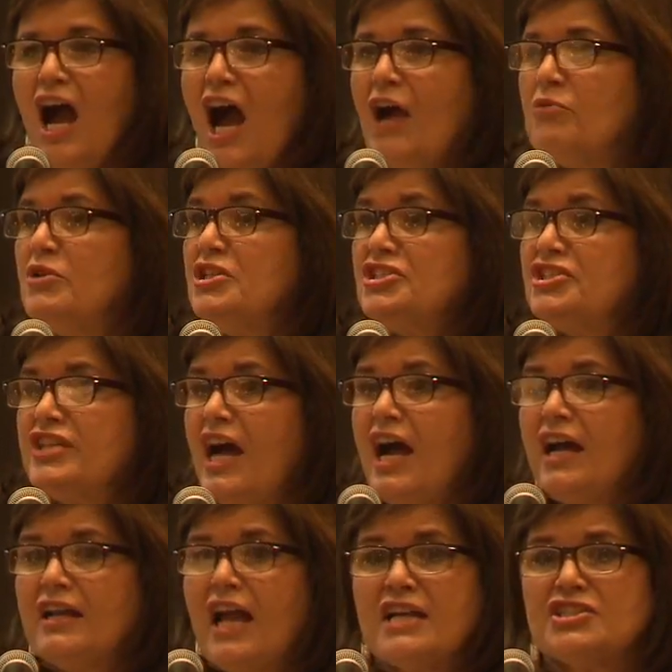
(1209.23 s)
I wish
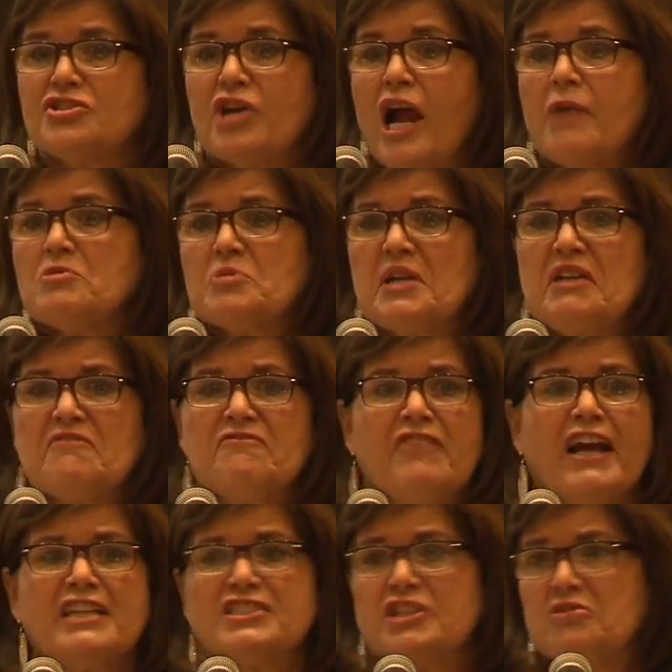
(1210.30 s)
that as tribes we didn't
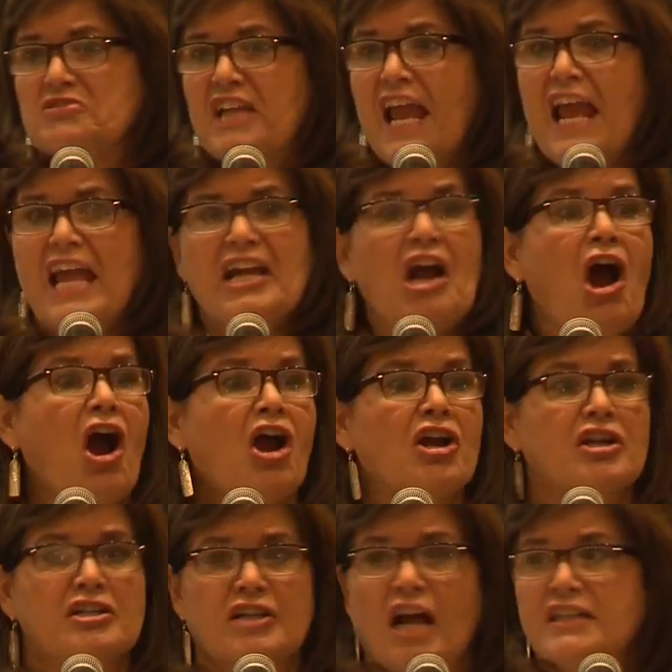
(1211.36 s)
fight so dang
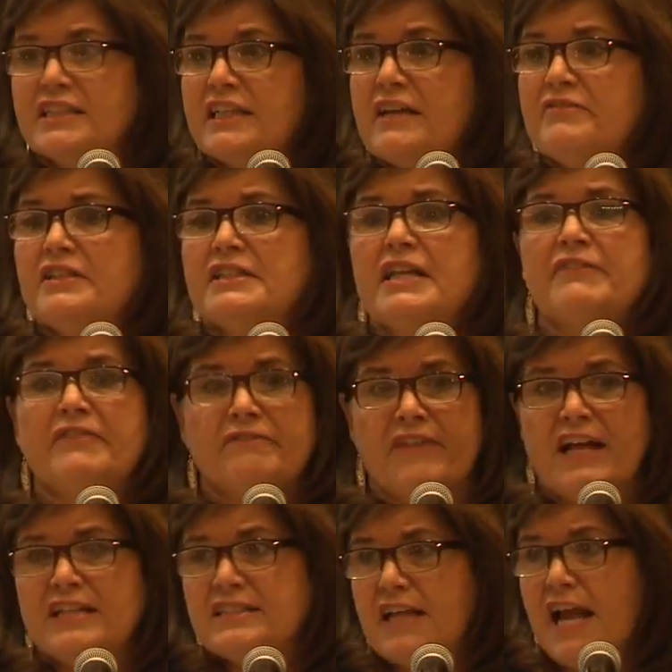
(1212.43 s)
hard not to give the
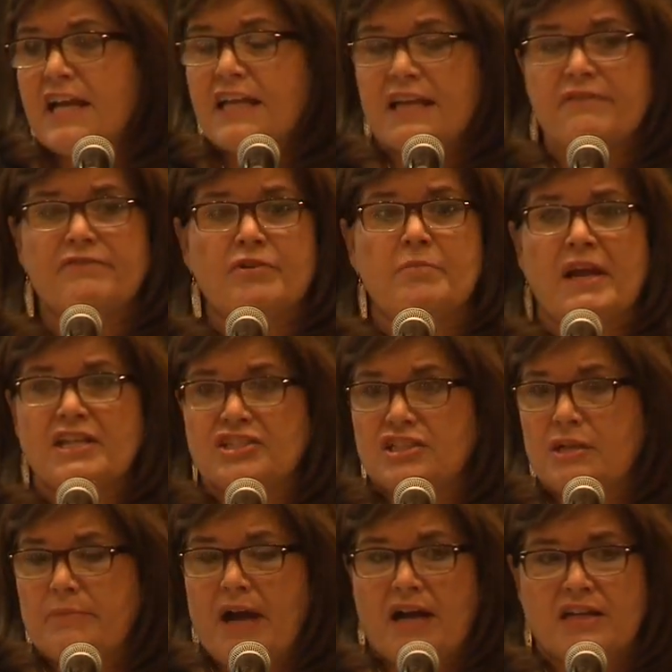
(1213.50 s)
feds any
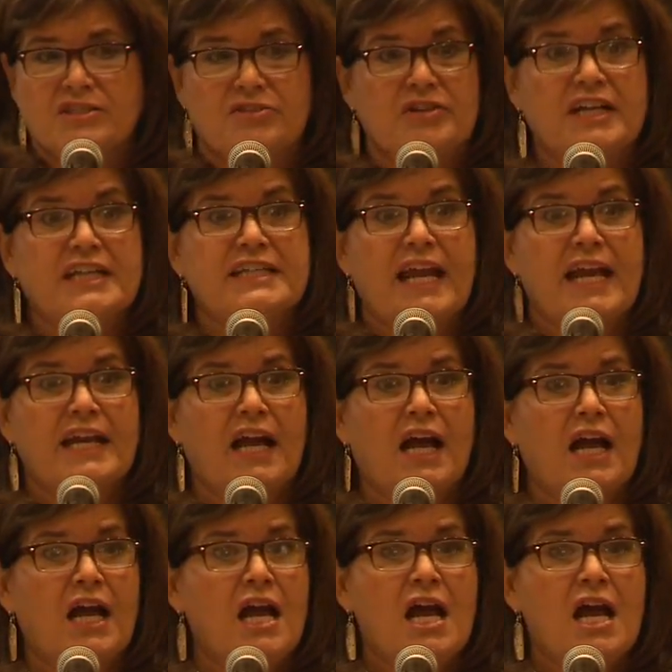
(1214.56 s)
information about us or any data.